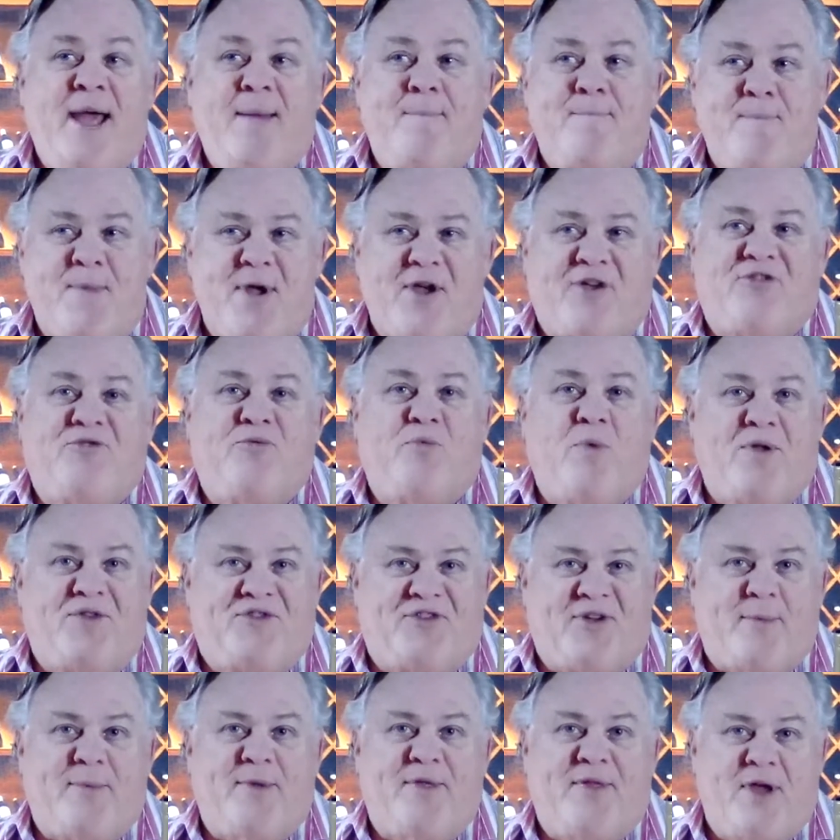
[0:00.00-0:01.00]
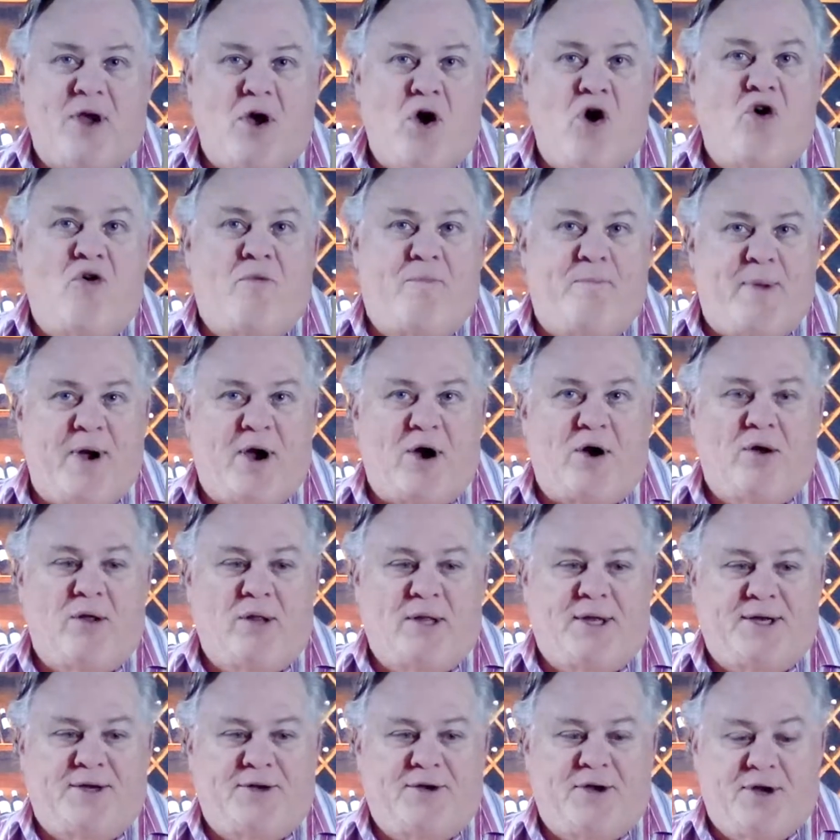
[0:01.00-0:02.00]
mixed with some of the oak
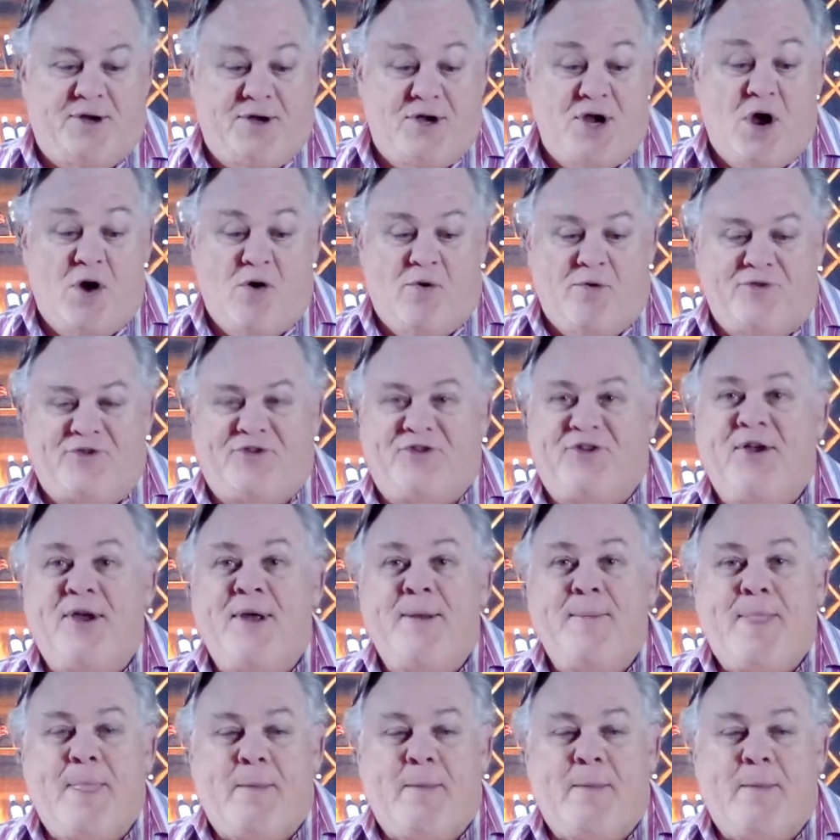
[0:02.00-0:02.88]
barreling notes.